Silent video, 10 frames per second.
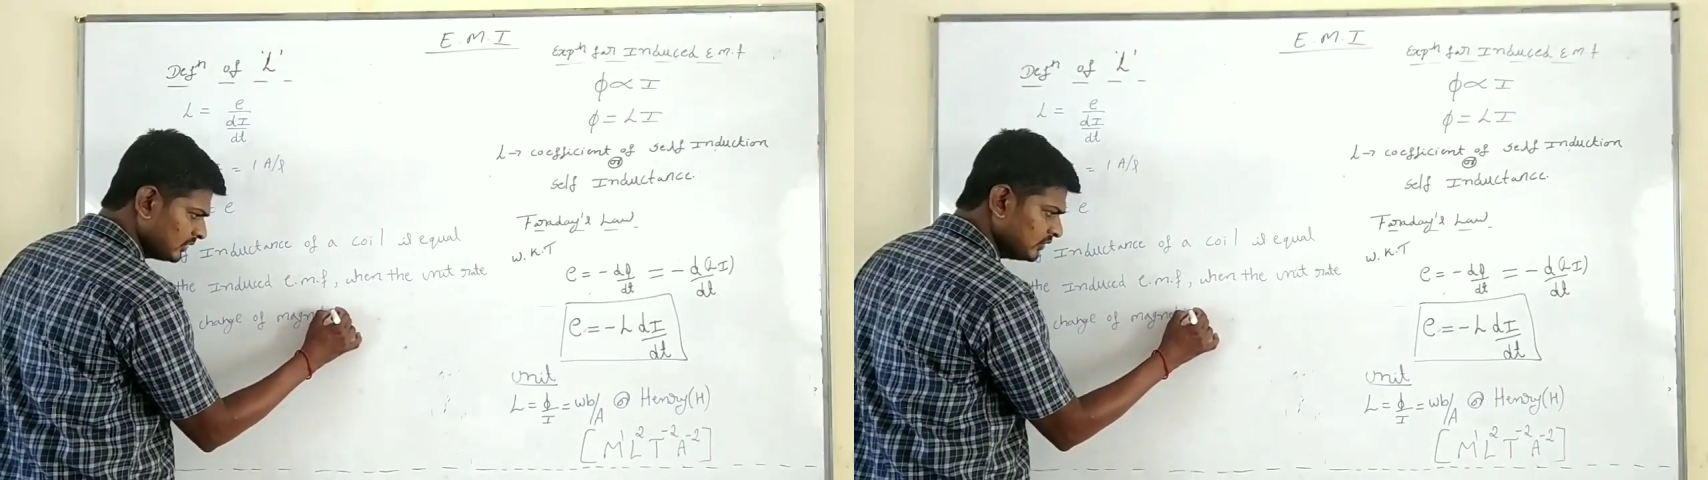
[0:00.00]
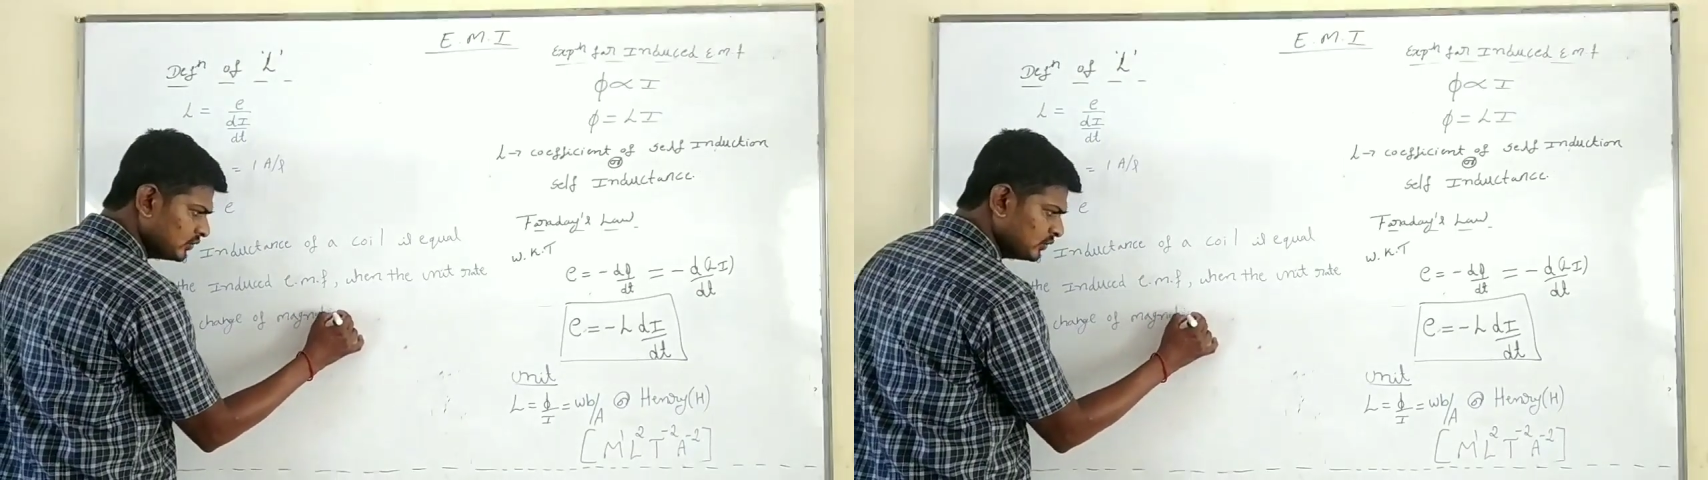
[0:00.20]

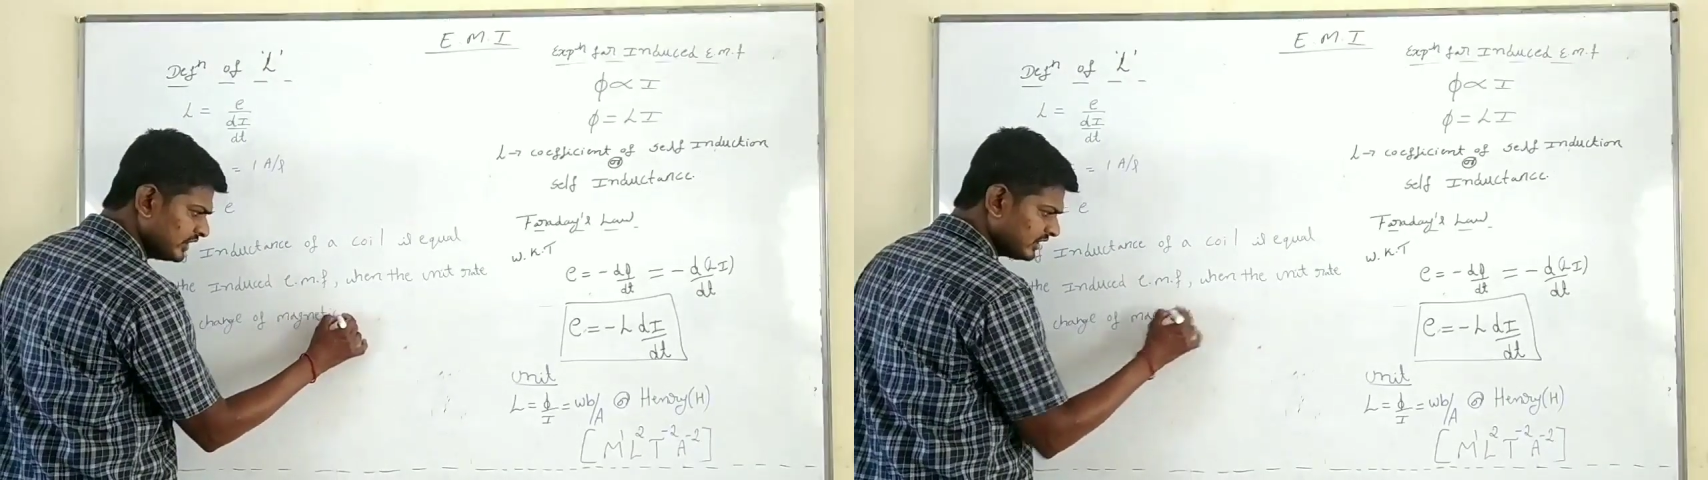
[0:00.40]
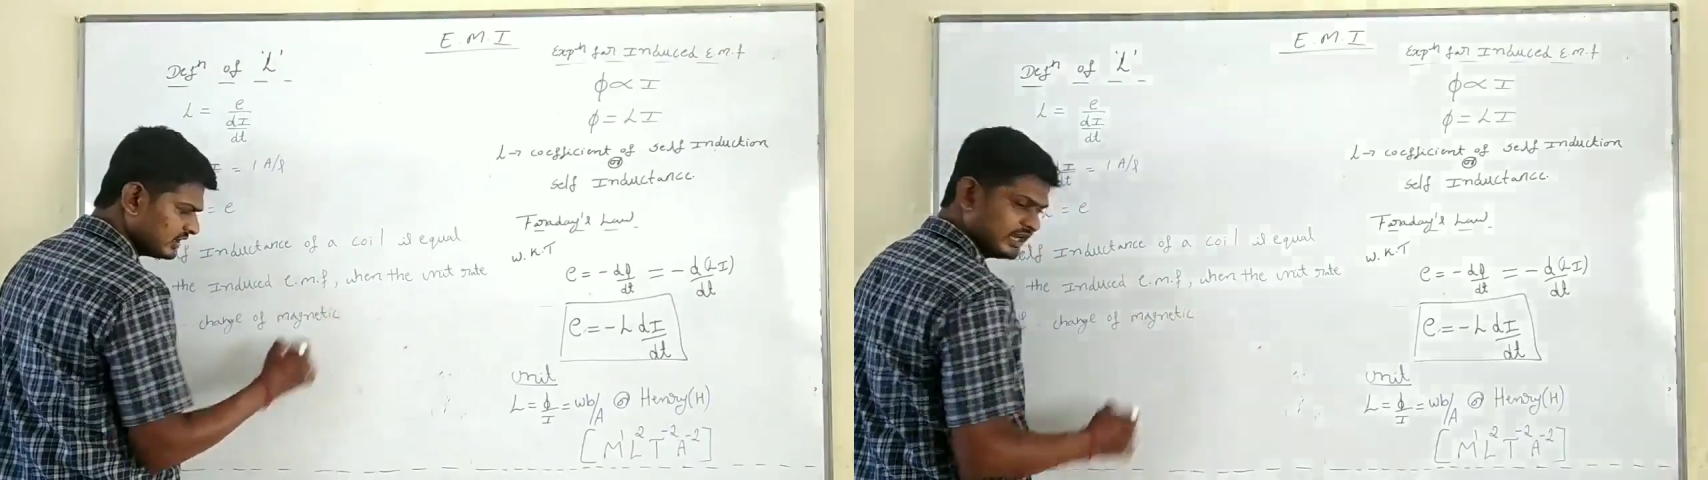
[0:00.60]

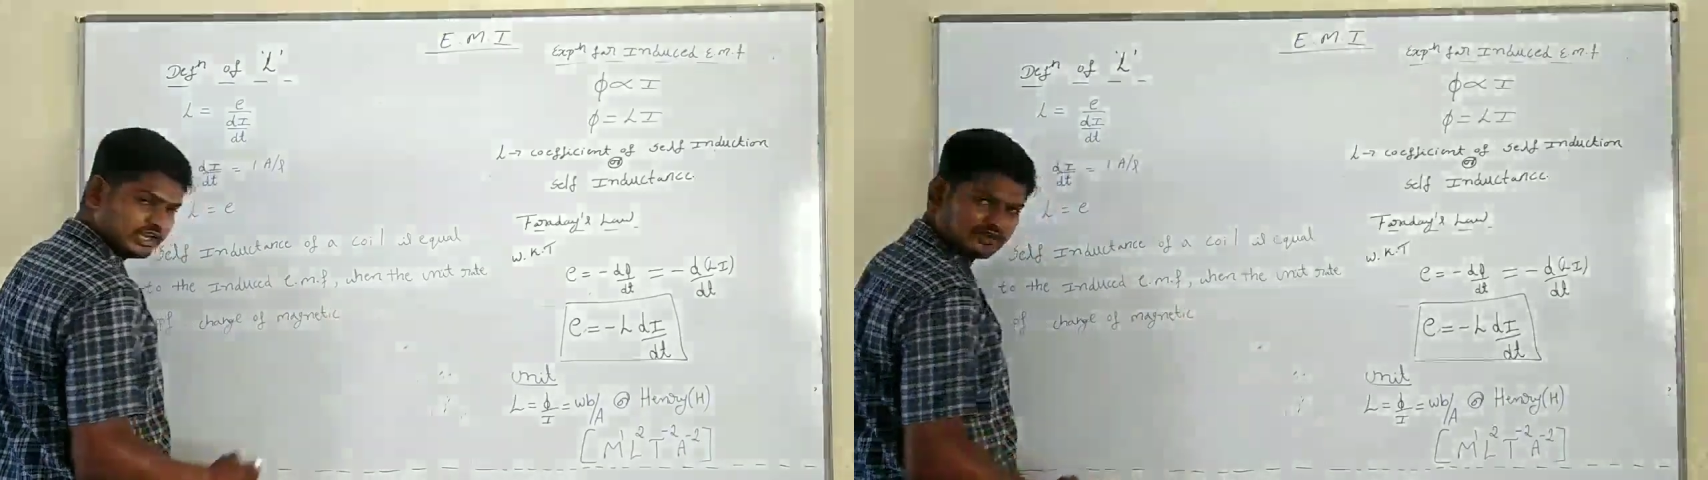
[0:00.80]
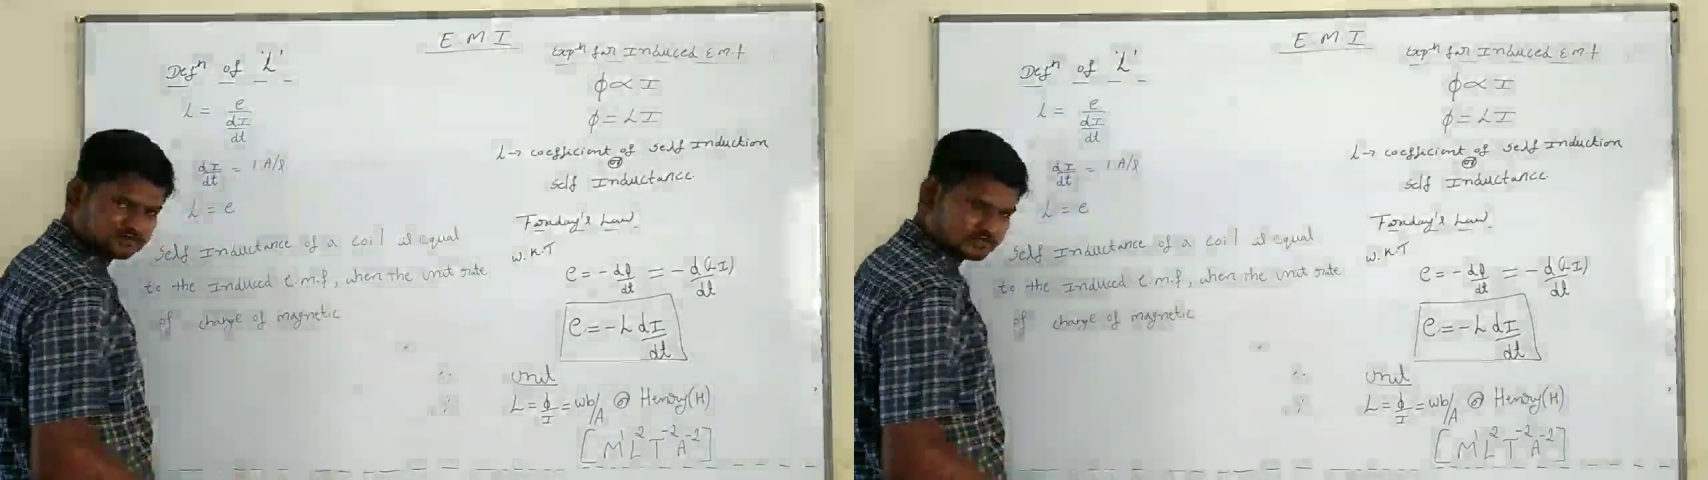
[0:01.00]
unit rate
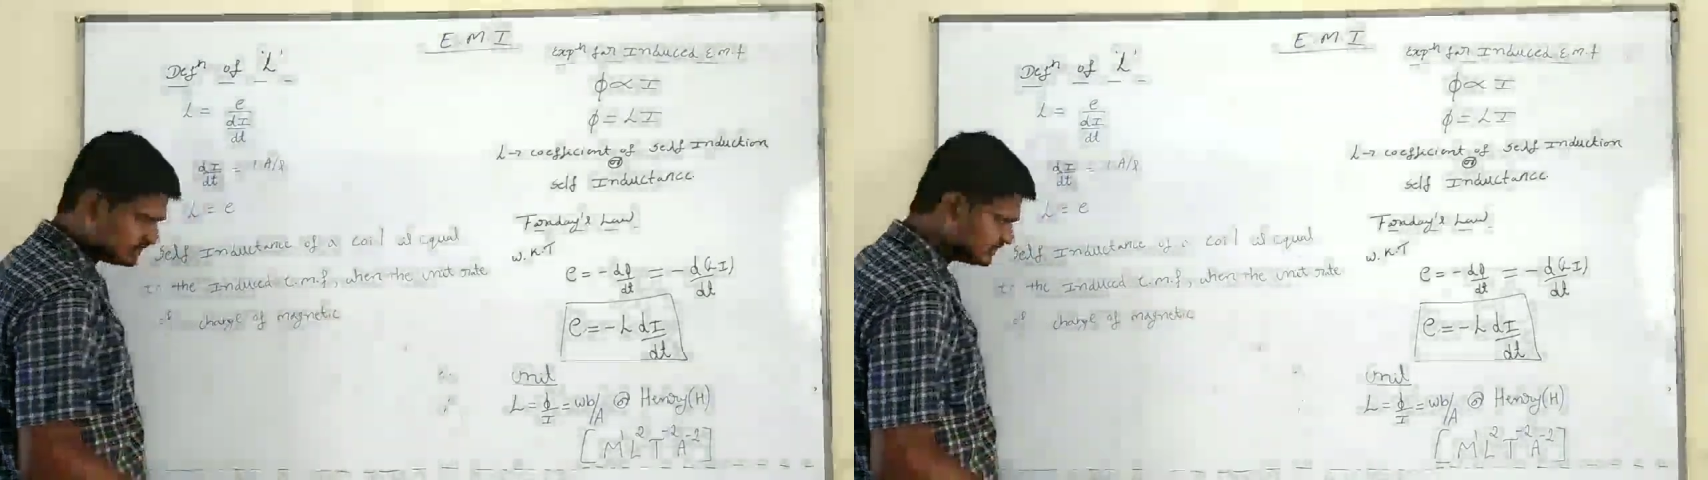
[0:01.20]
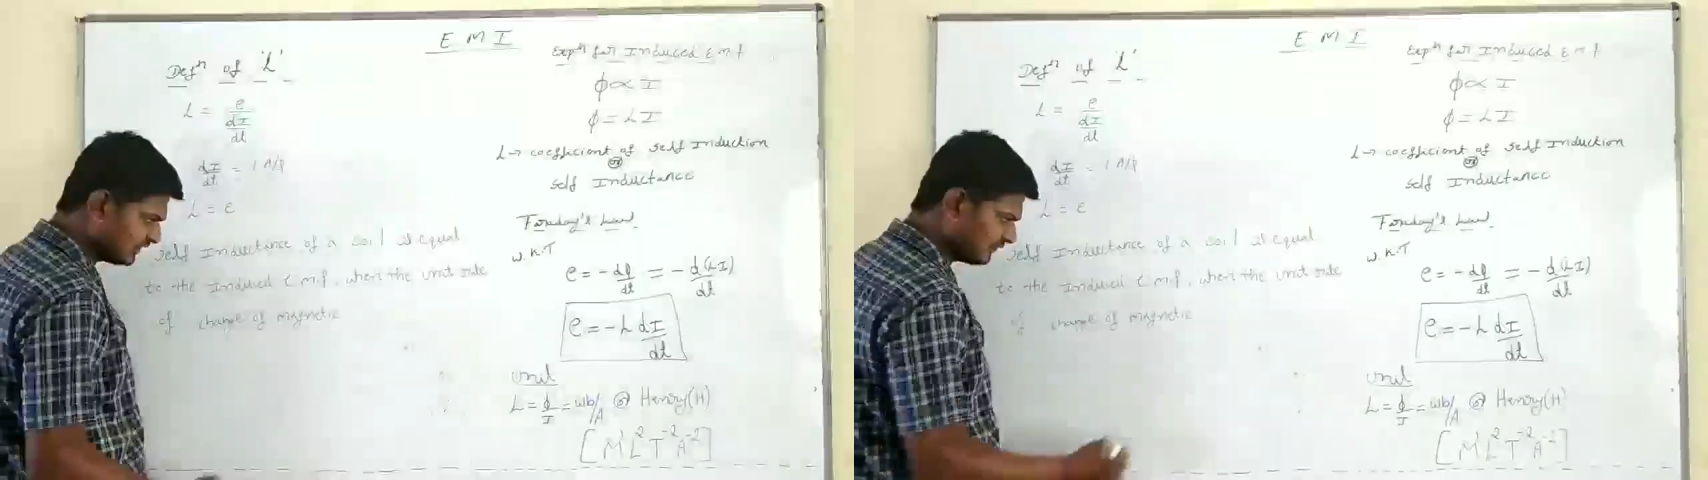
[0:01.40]
of
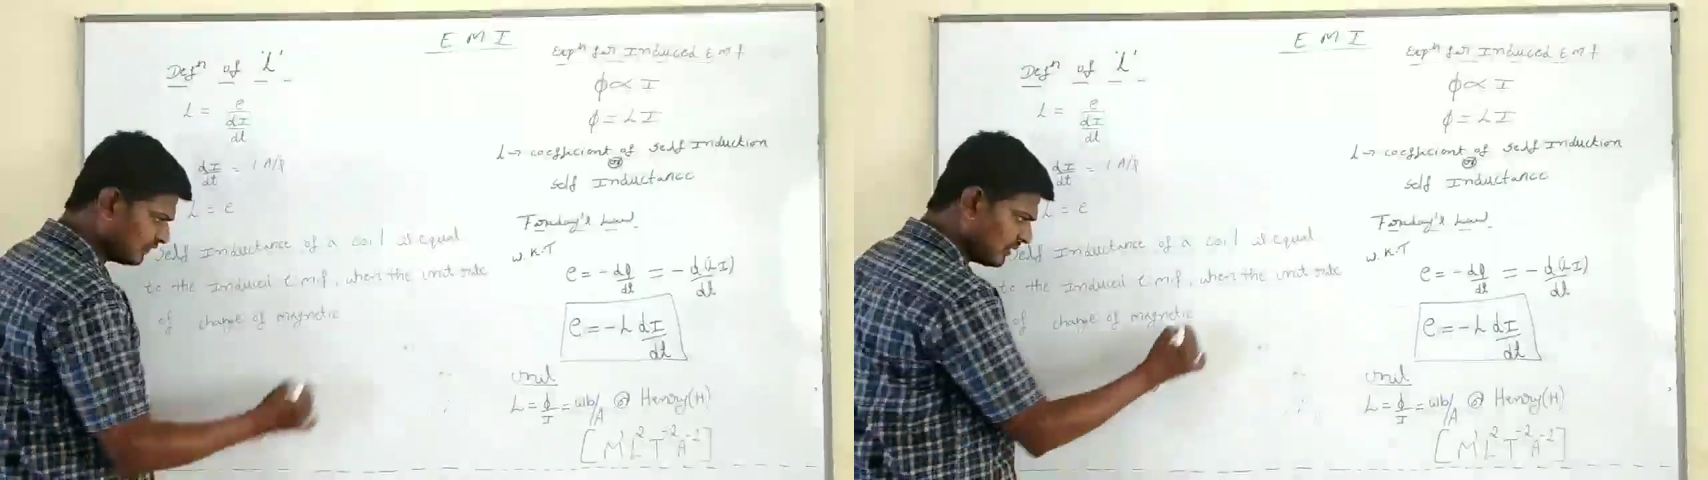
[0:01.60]
change of